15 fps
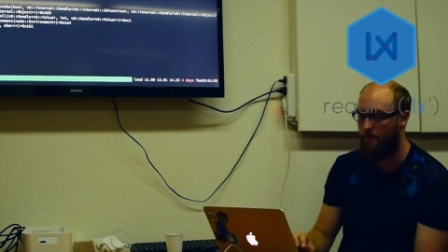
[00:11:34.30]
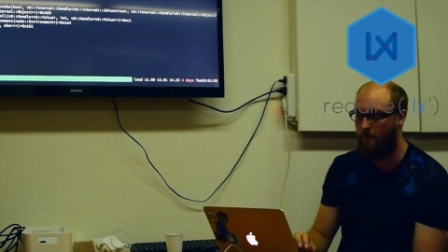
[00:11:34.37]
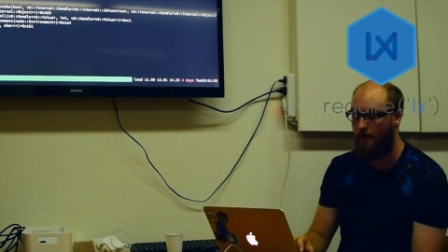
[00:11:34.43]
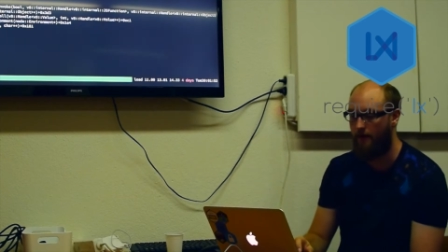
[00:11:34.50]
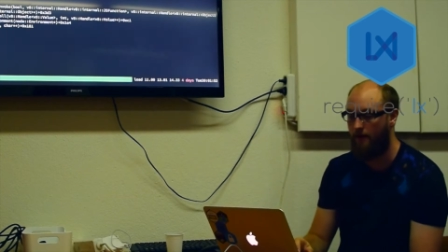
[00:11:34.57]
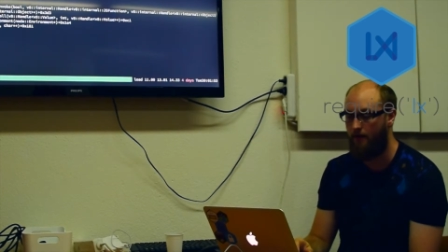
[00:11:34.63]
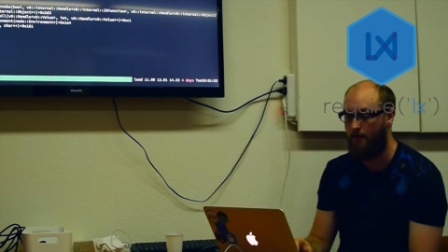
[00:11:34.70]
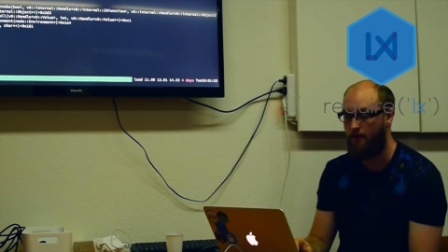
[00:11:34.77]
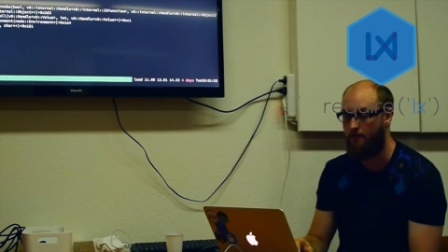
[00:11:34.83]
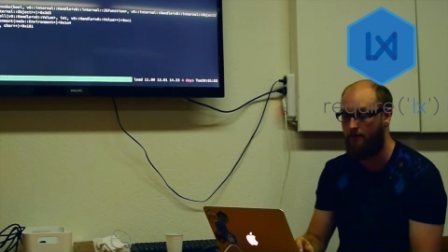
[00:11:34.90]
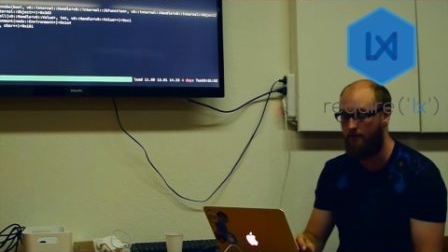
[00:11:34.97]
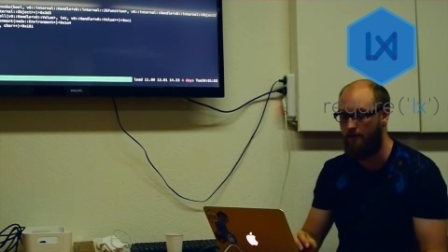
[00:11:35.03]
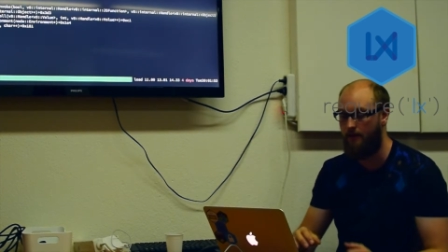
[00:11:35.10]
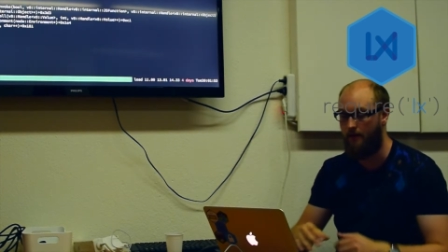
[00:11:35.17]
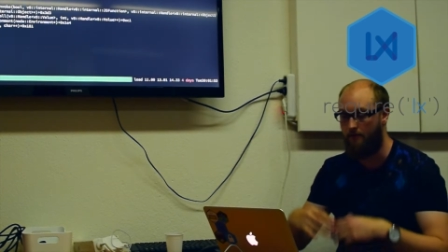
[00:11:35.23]
they
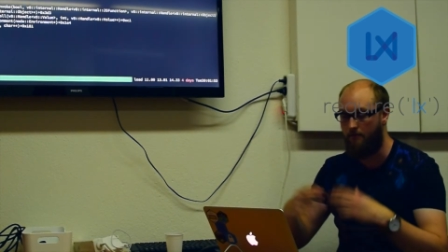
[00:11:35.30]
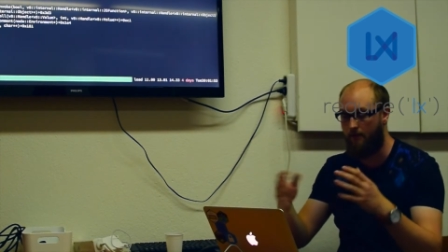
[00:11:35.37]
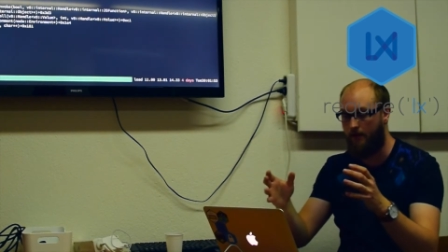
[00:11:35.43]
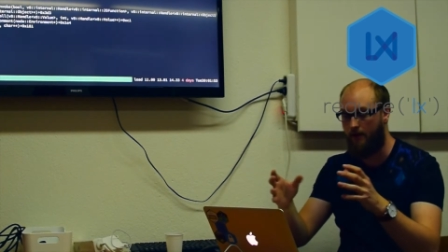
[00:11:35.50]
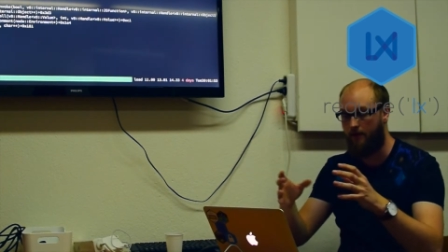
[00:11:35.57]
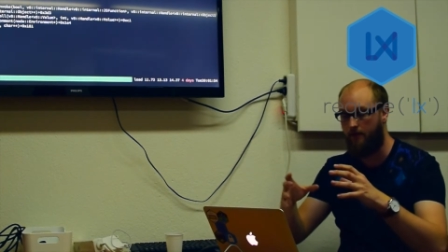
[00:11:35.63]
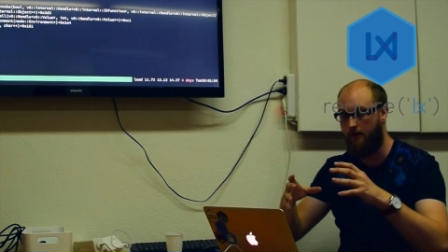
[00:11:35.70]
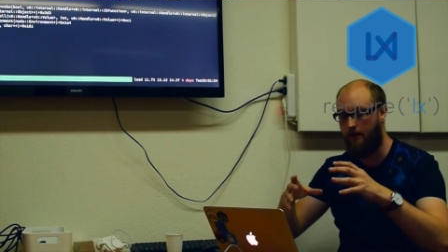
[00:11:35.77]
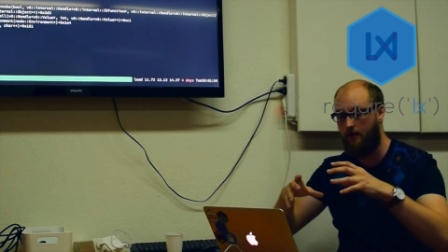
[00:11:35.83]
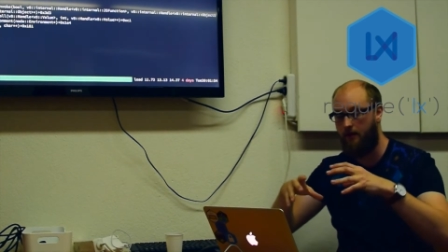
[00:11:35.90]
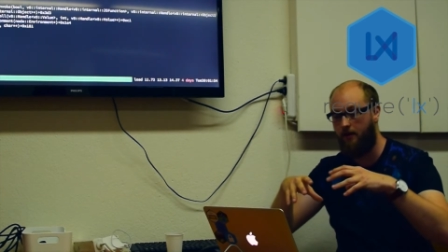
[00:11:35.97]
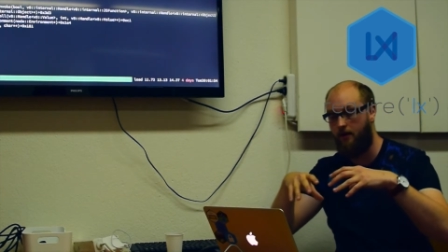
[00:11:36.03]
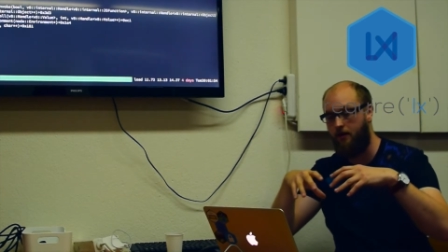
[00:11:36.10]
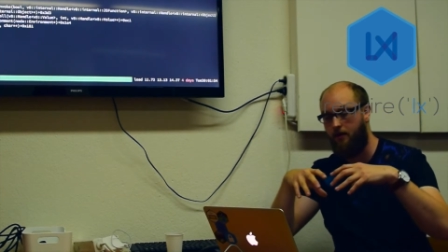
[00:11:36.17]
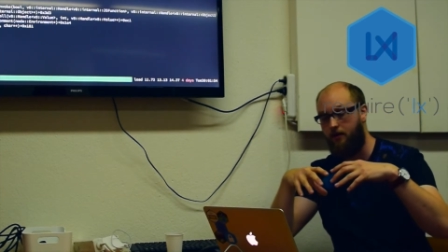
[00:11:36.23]

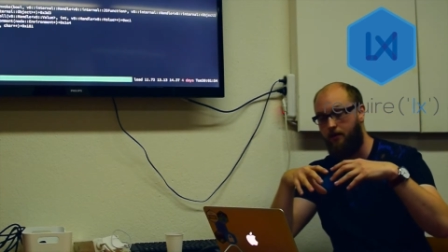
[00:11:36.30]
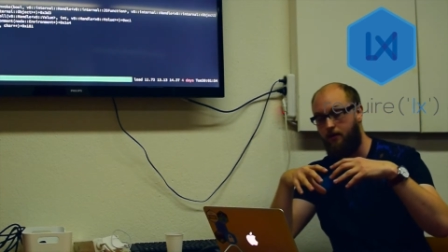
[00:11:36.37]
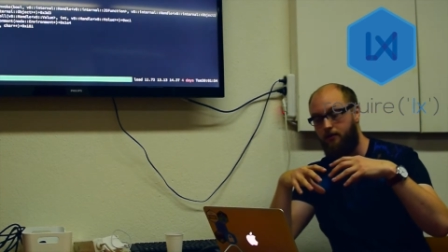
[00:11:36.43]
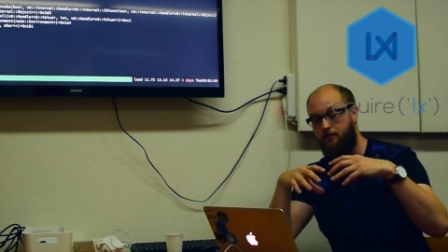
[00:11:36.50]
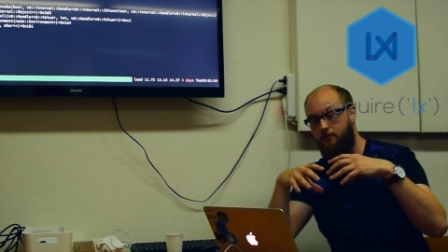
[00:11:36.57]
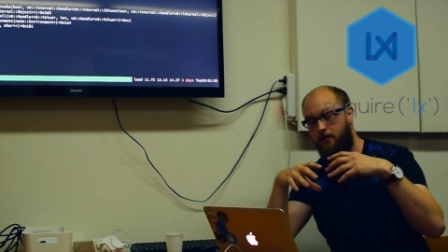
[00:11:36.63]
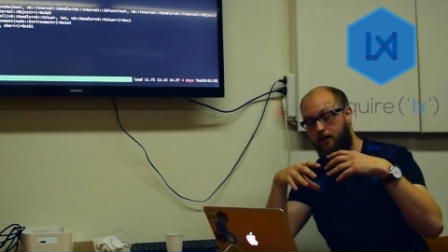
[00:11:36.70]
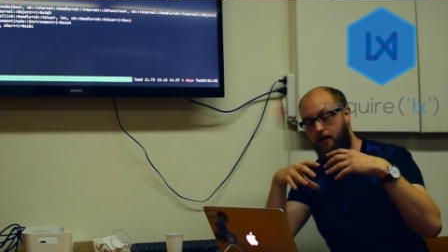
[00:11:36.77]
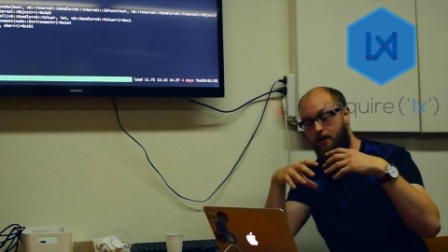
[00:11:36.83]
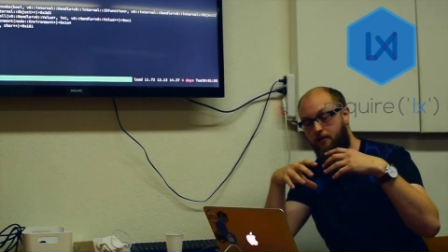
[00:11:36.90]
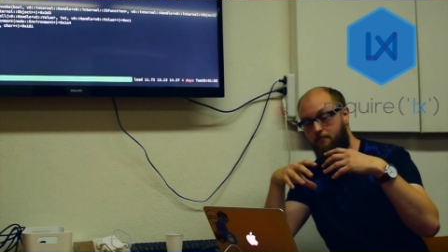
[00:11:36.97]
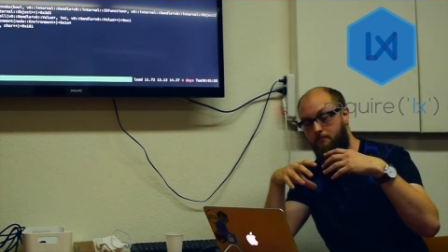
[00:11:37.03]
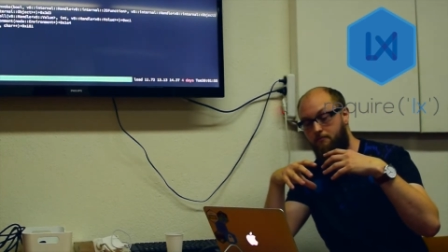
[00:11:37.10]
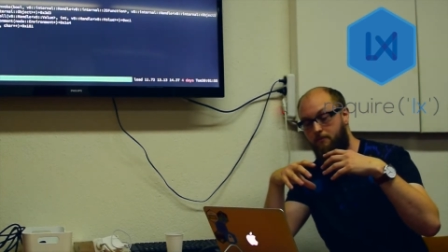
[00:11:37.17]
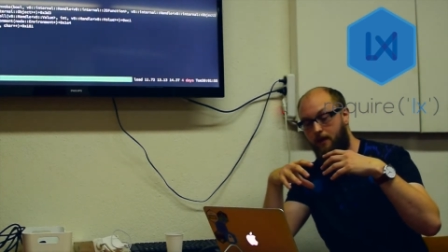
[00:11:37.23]
are
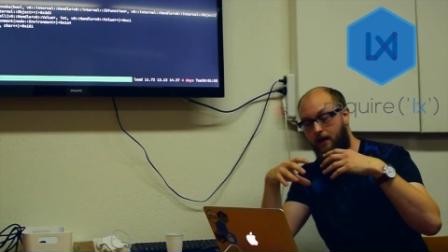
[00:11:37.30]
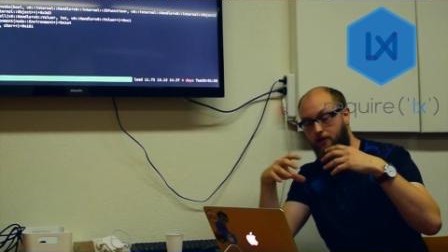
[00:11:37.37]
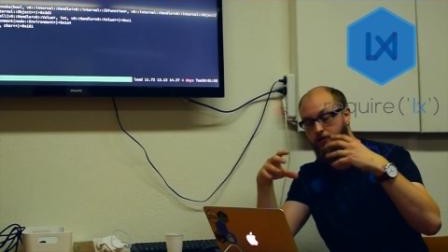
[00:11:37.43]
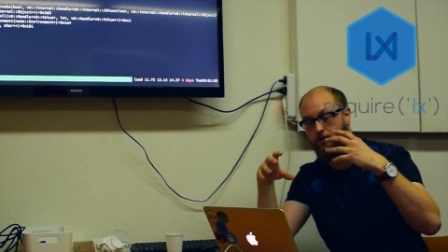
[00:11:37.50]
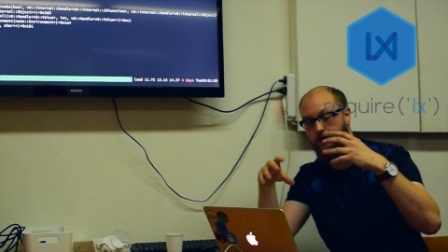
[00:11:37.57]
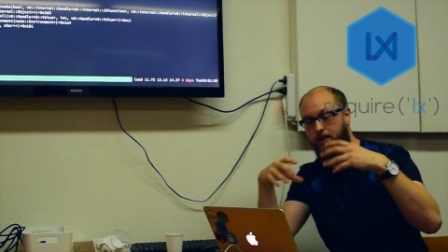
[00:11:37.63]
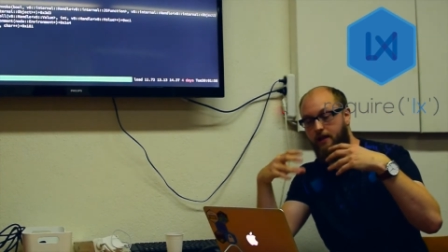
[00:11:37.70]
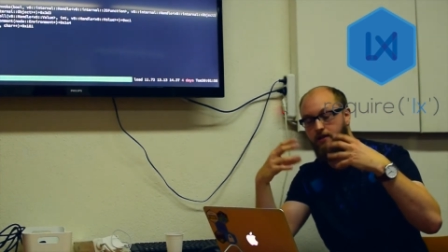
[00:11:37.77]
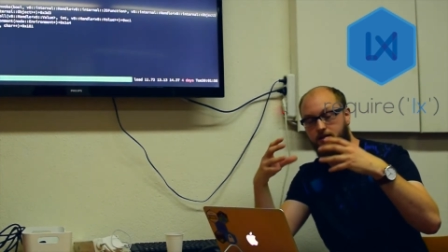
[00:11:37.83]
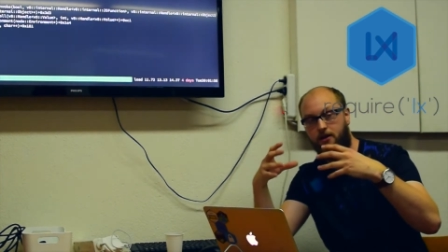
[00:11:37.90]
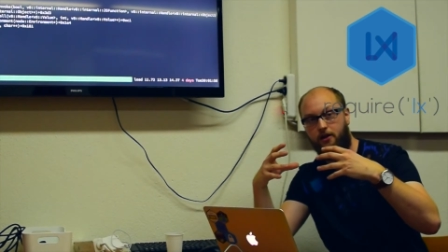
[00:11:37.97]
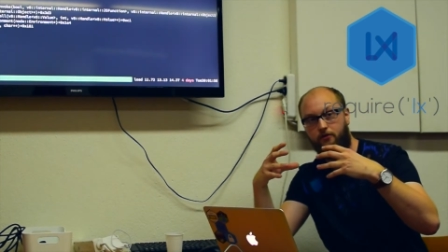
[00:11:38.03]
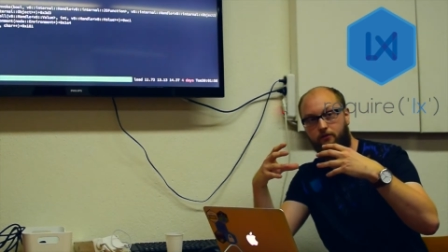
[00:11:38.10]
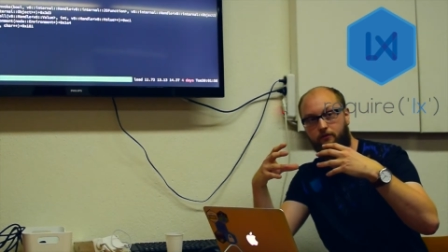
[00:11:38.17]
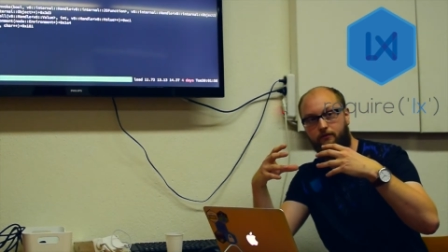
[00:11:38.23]
actually
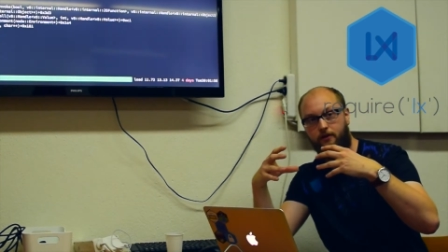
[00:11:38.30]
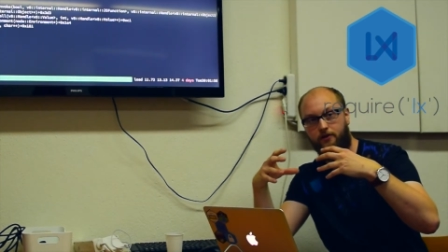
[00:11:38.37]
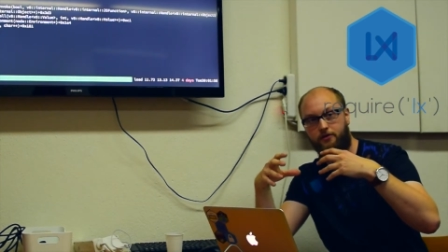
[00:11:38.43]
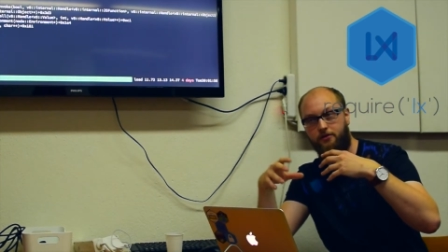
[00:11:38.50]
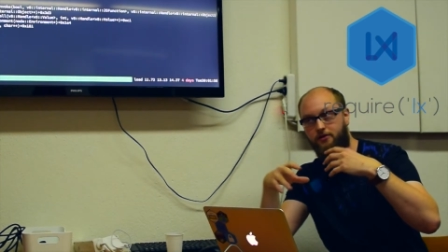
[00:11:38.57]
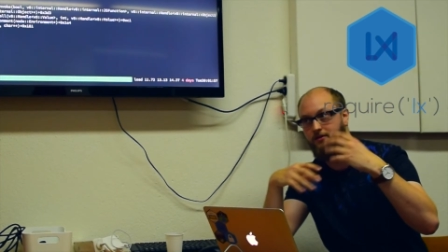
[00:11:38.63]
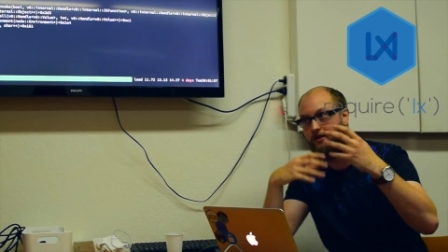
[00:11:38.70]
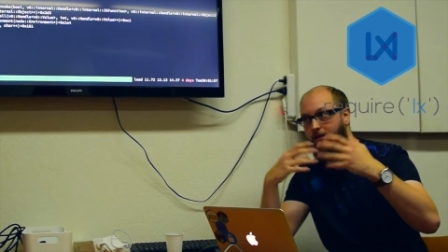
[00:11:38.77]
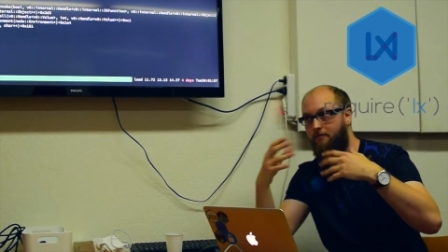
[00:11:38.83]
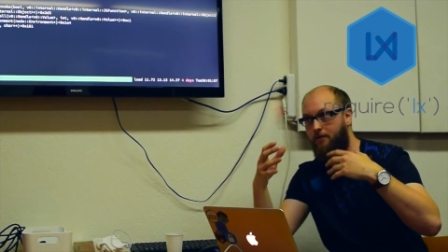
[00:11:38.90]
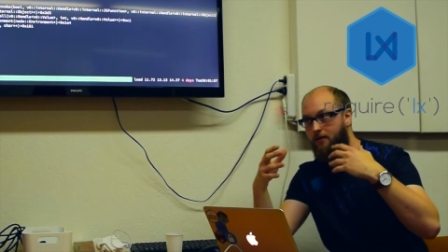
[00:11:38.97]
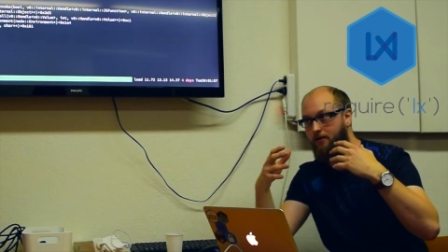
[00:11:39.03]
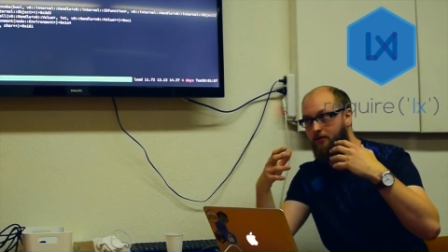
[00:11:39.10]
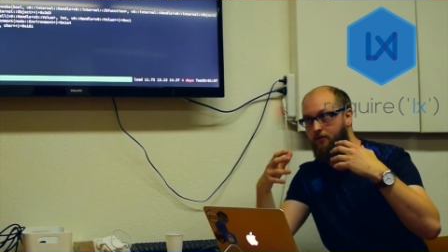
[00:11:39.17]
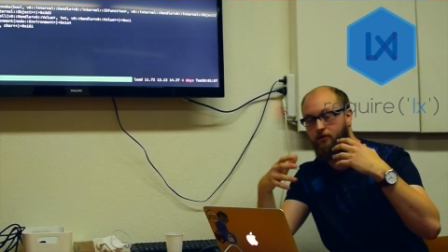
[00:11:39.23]
internal functions that are
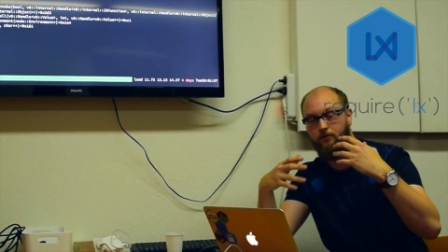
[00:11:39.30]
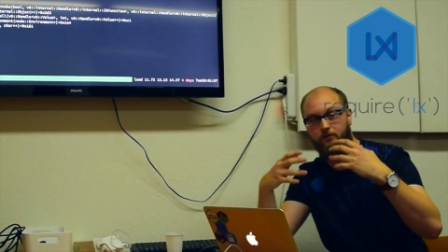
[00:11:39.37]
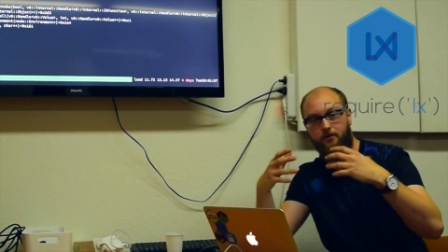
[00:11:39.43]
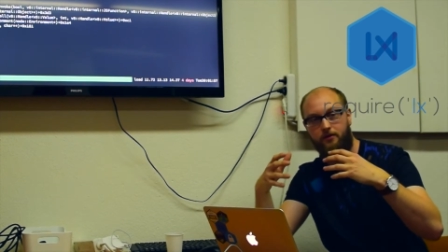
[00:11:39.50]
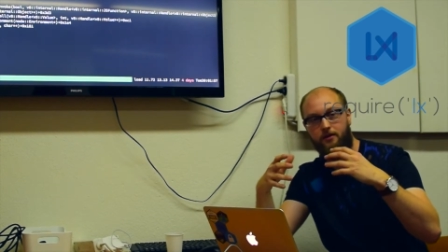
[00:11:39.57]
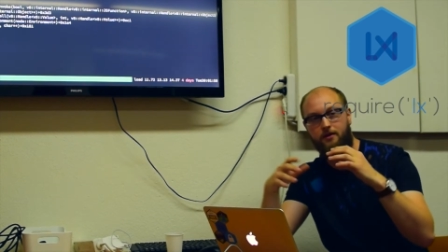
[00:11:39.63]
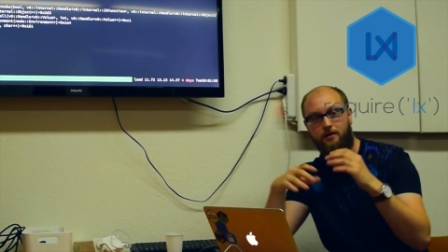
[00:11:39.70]
being called,